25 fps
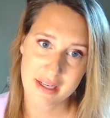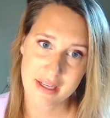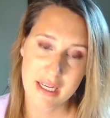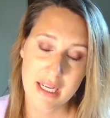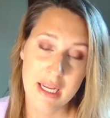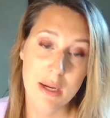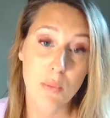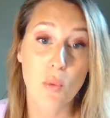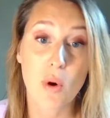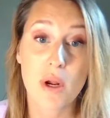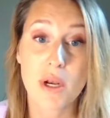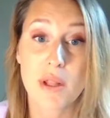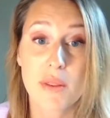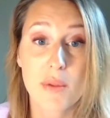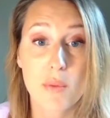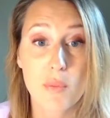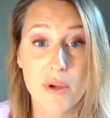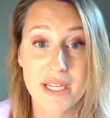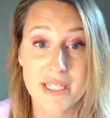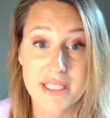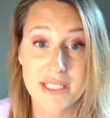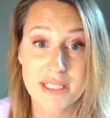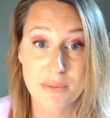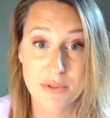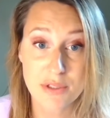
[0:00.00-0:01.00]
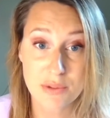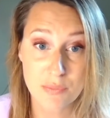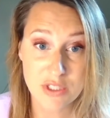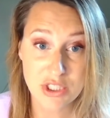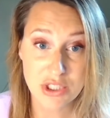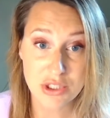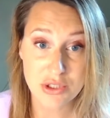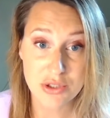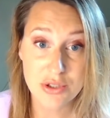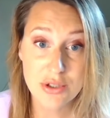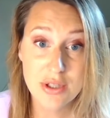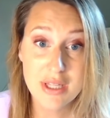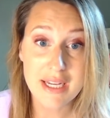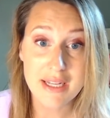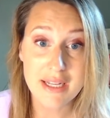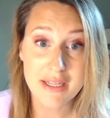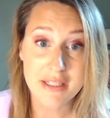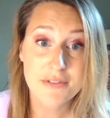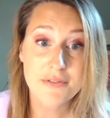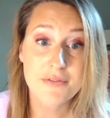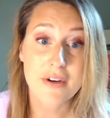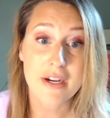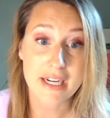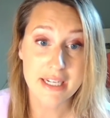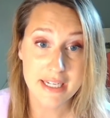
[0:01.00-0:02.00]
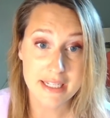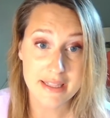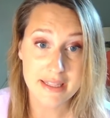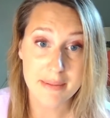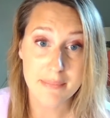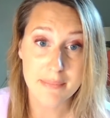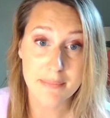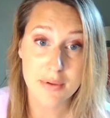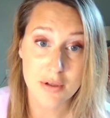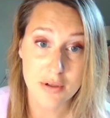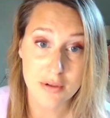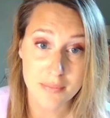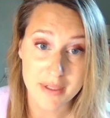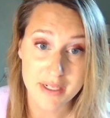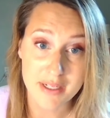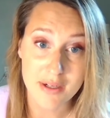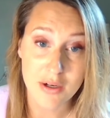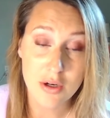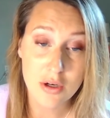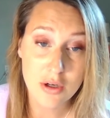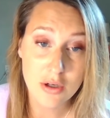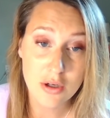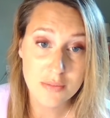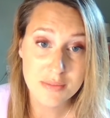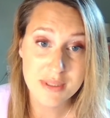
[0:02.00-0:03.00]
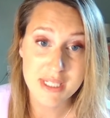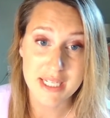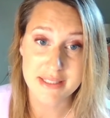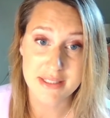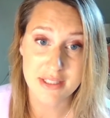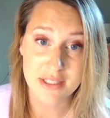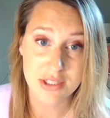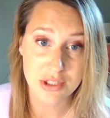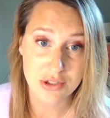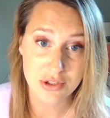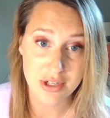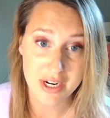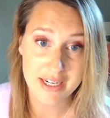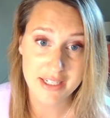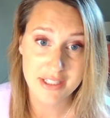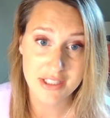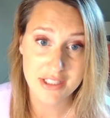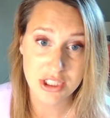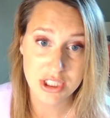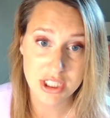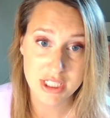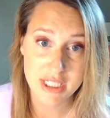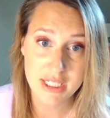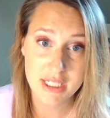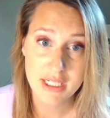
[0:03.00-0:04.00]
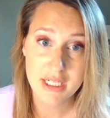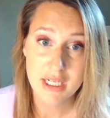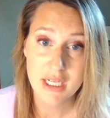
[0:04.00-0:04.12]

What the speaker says: One of the ways in which you do that is finding them permanent homes. That's a strategy.